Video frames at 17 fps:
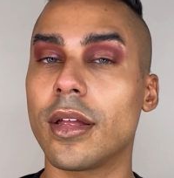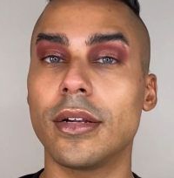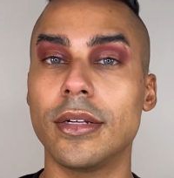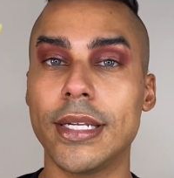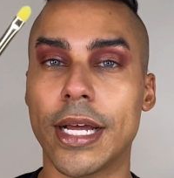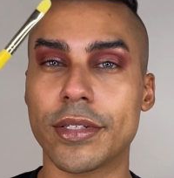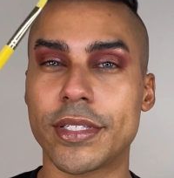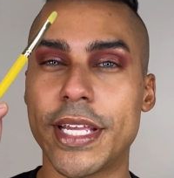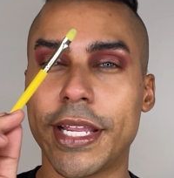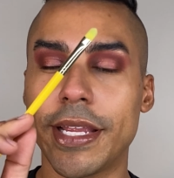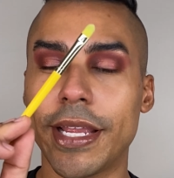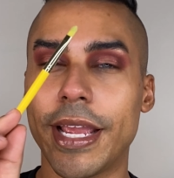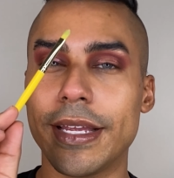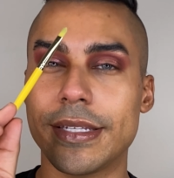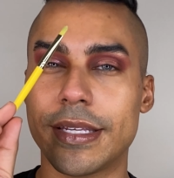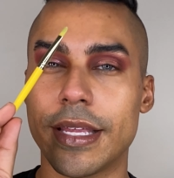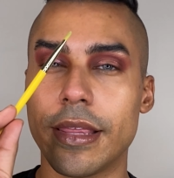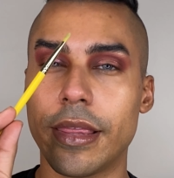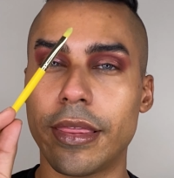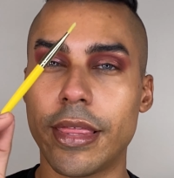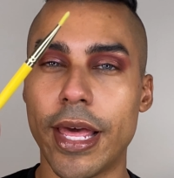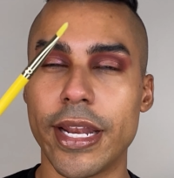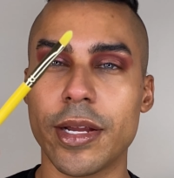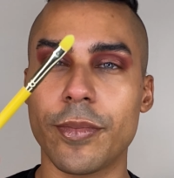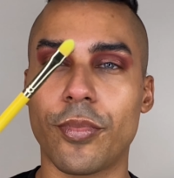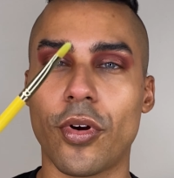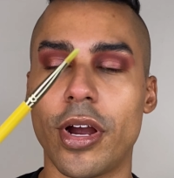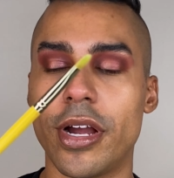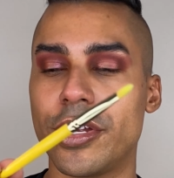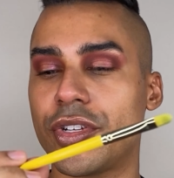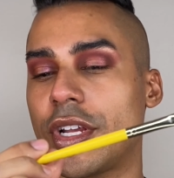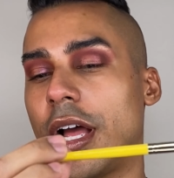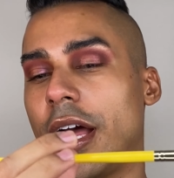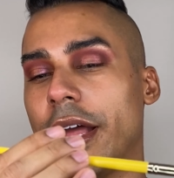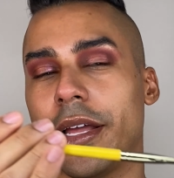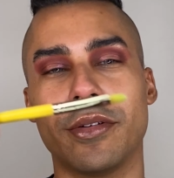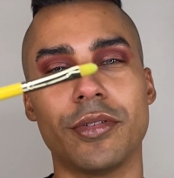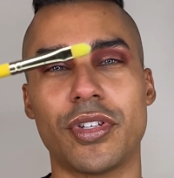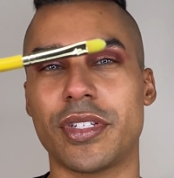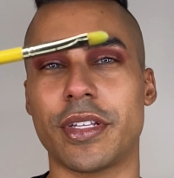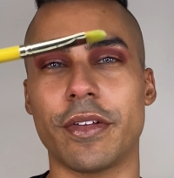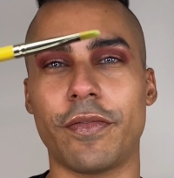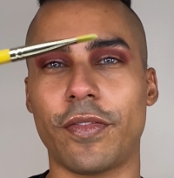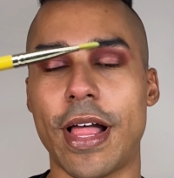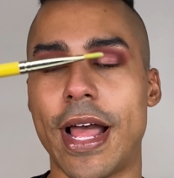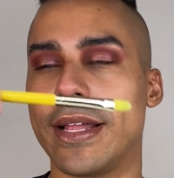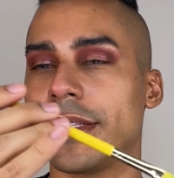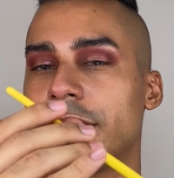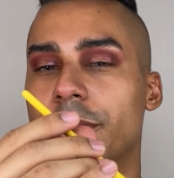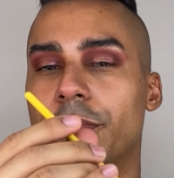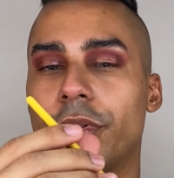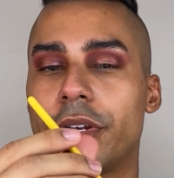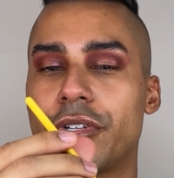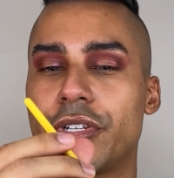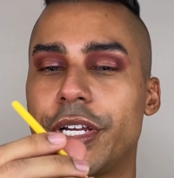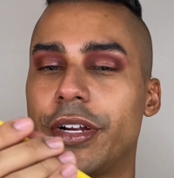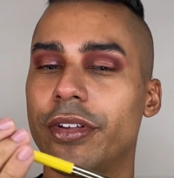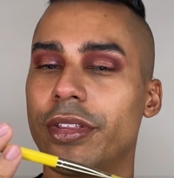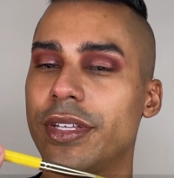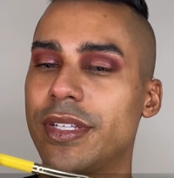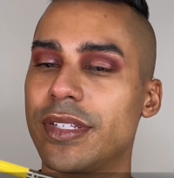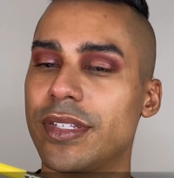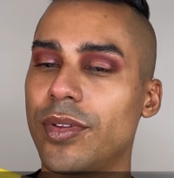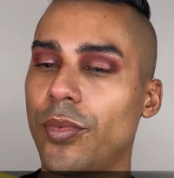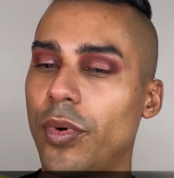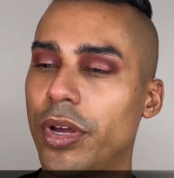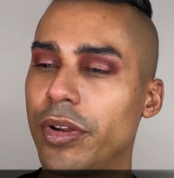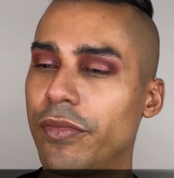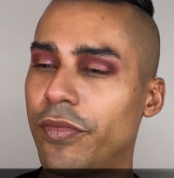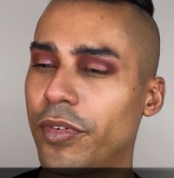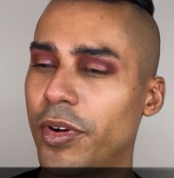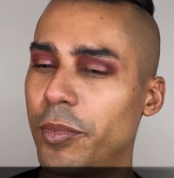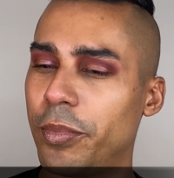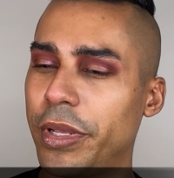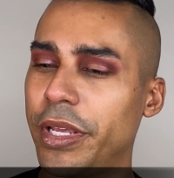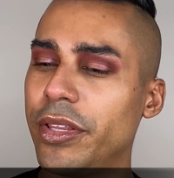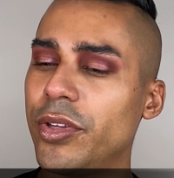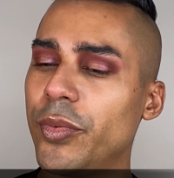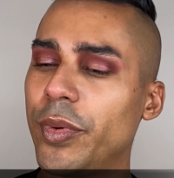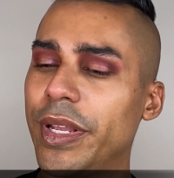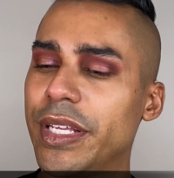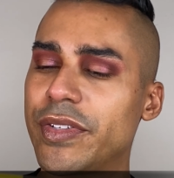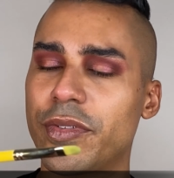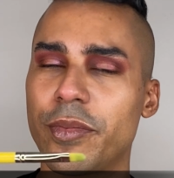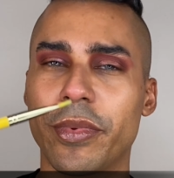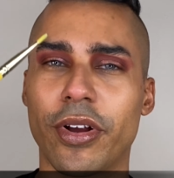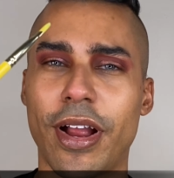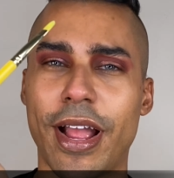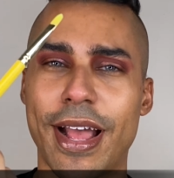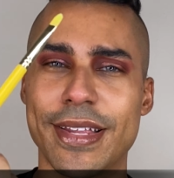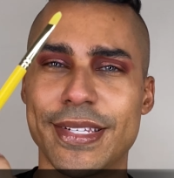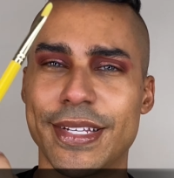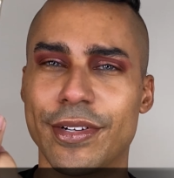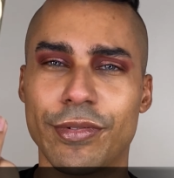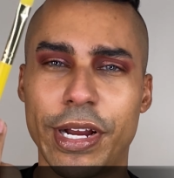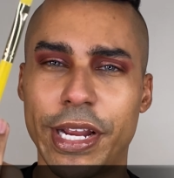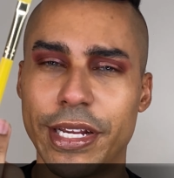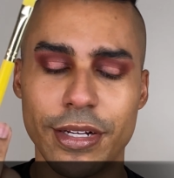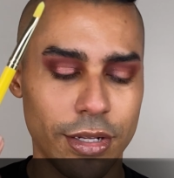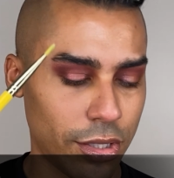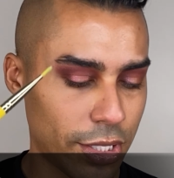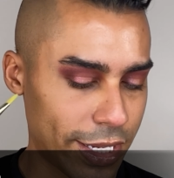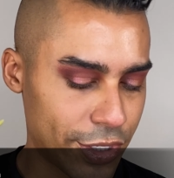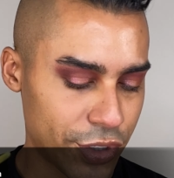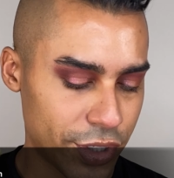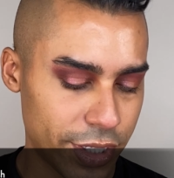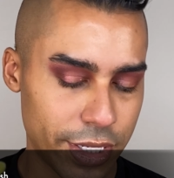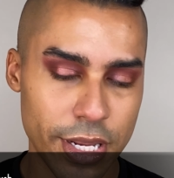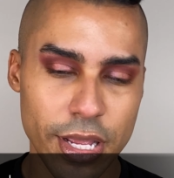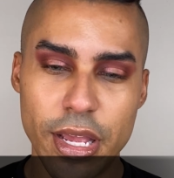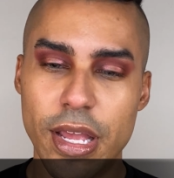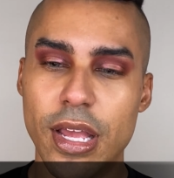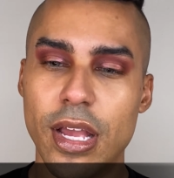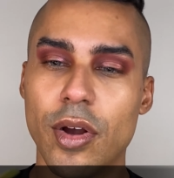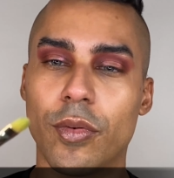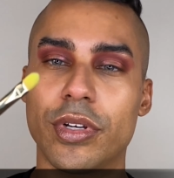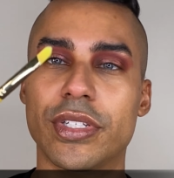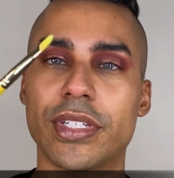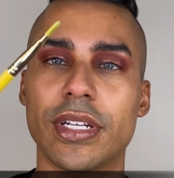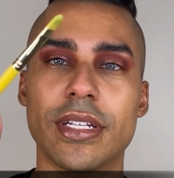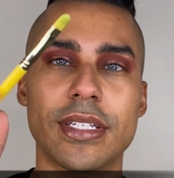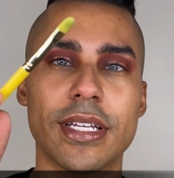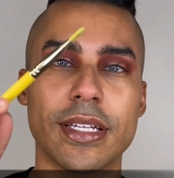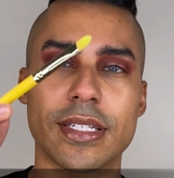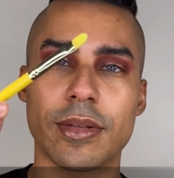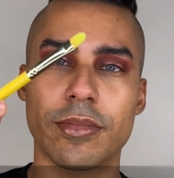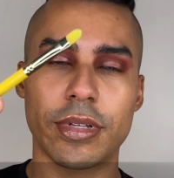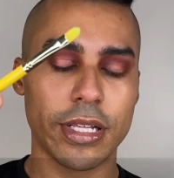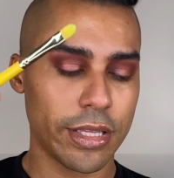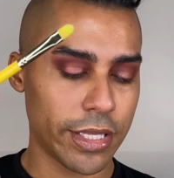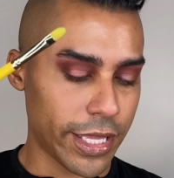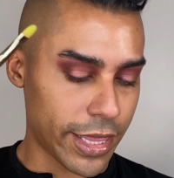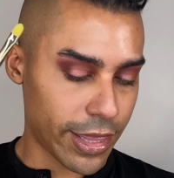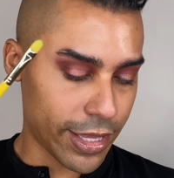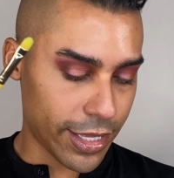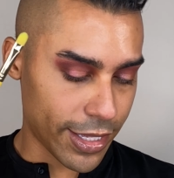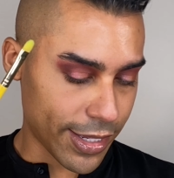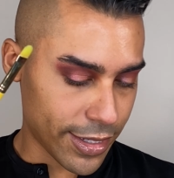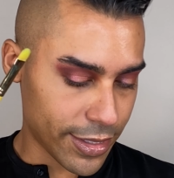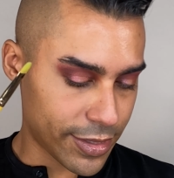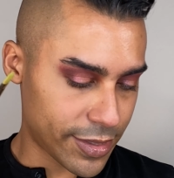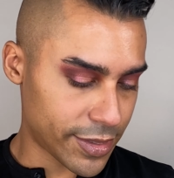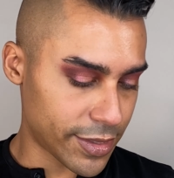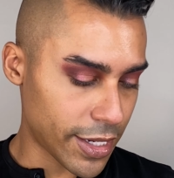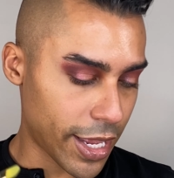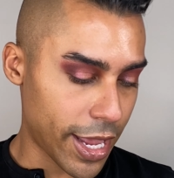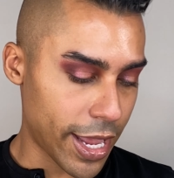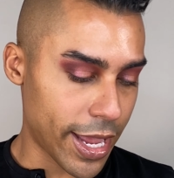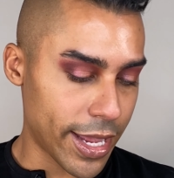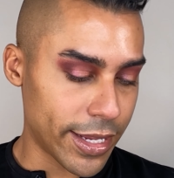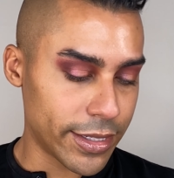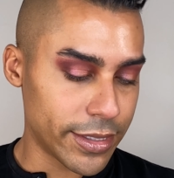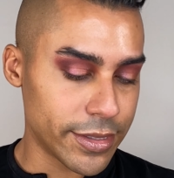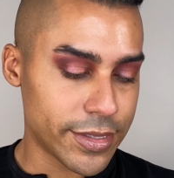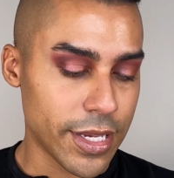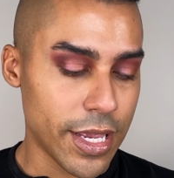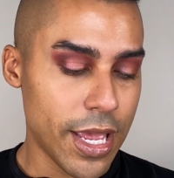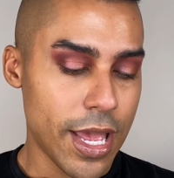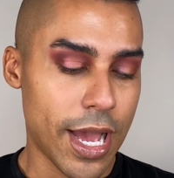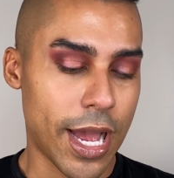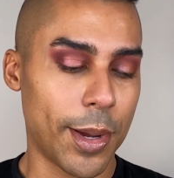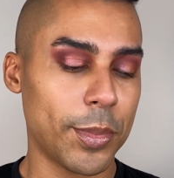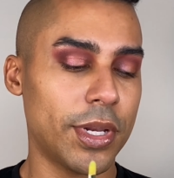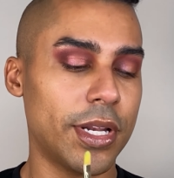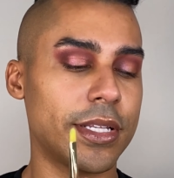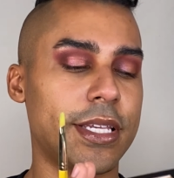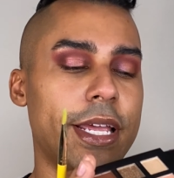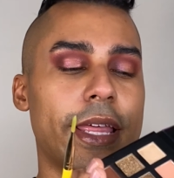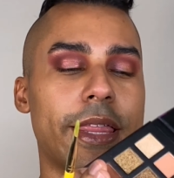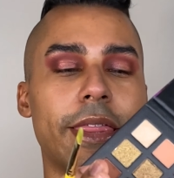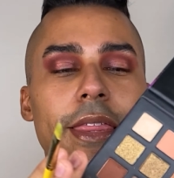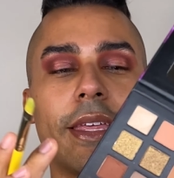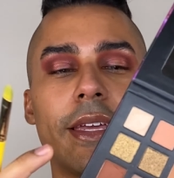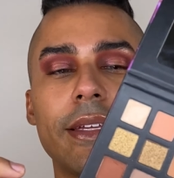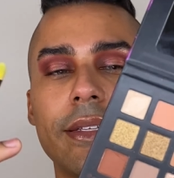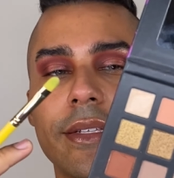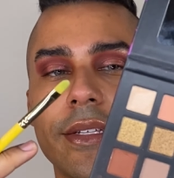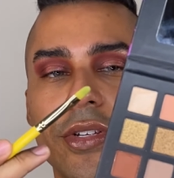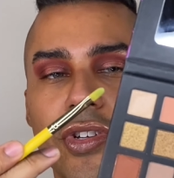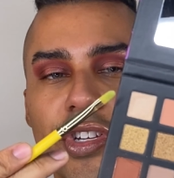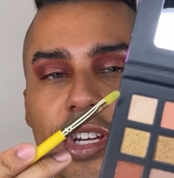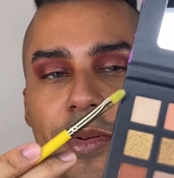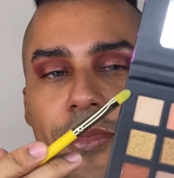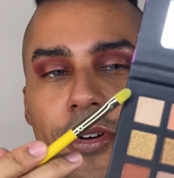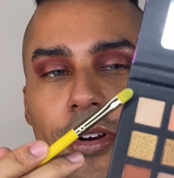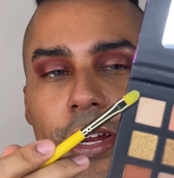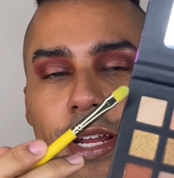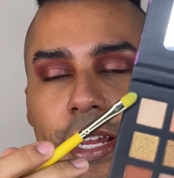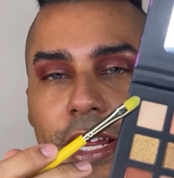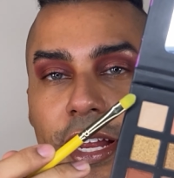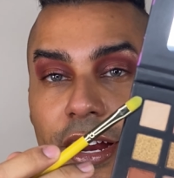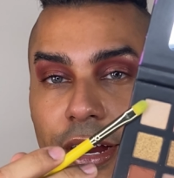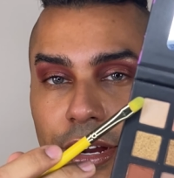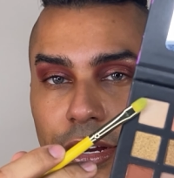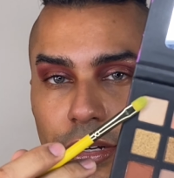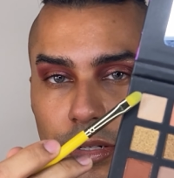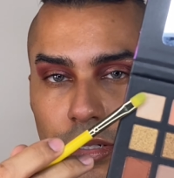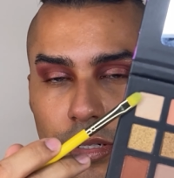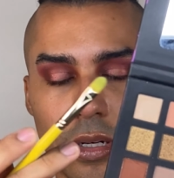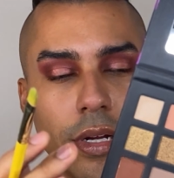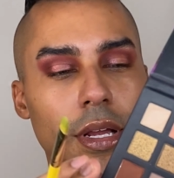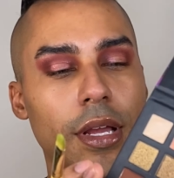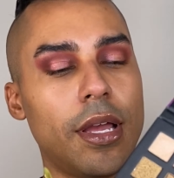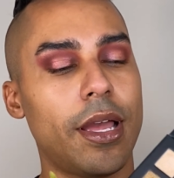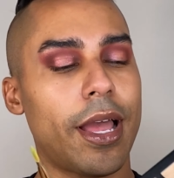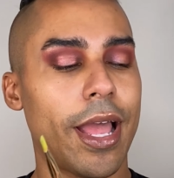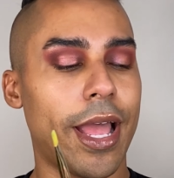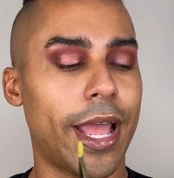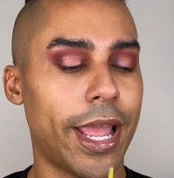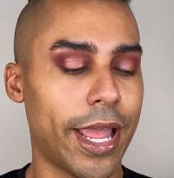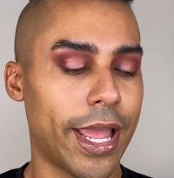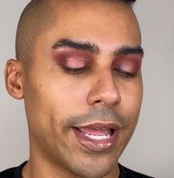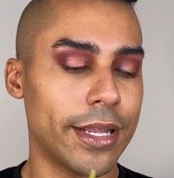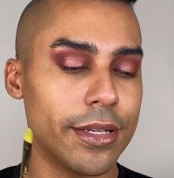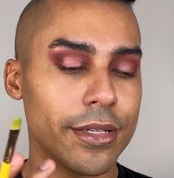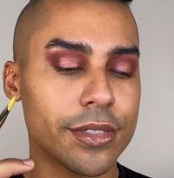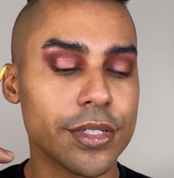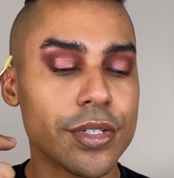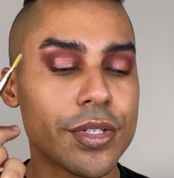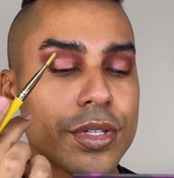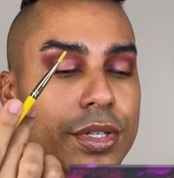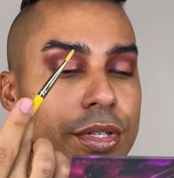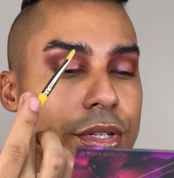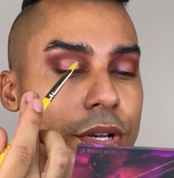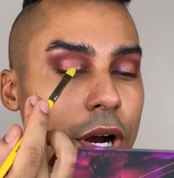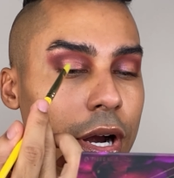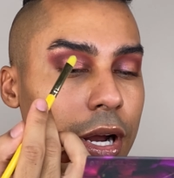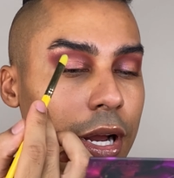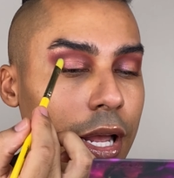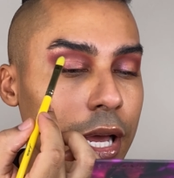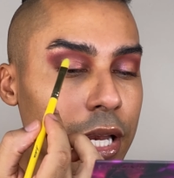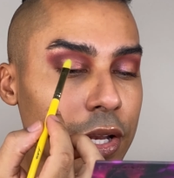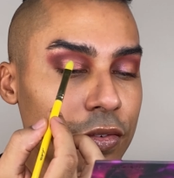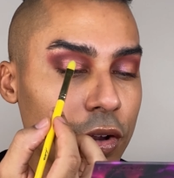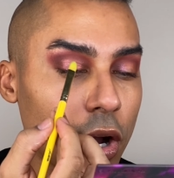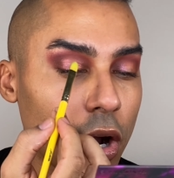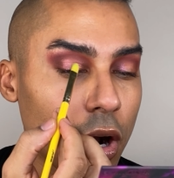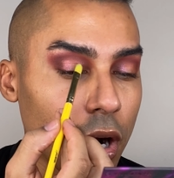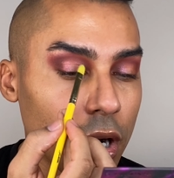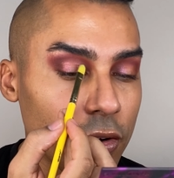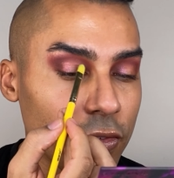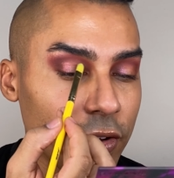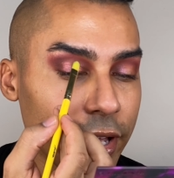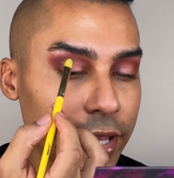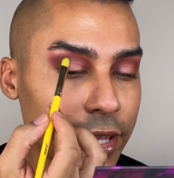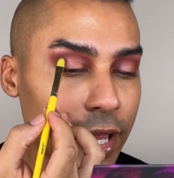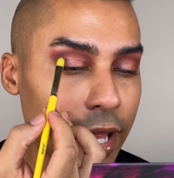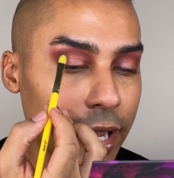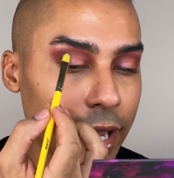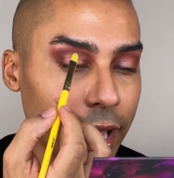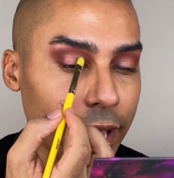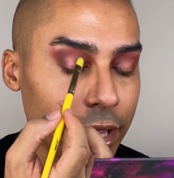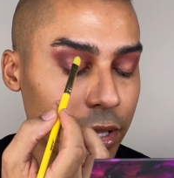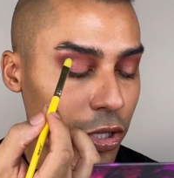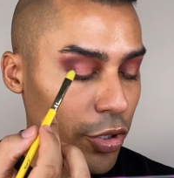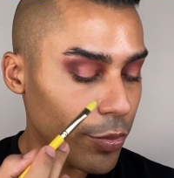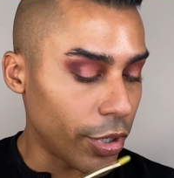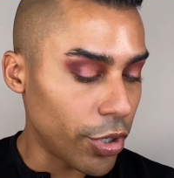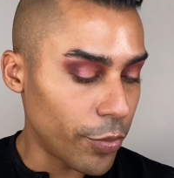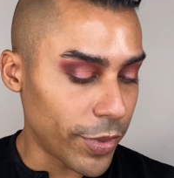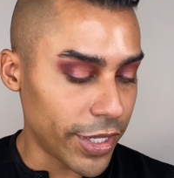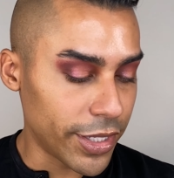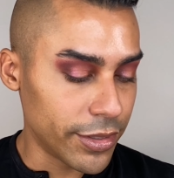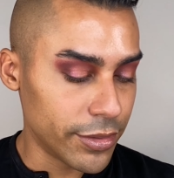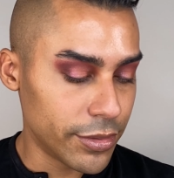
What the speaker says: Now taking a synthetic brush, just a flat tip brush here. This is the one from P. Louise from their Acid Rain collection. We're just gonna take something like this, and I'm gonna take this shimmer here and start kind of carving that halo moment.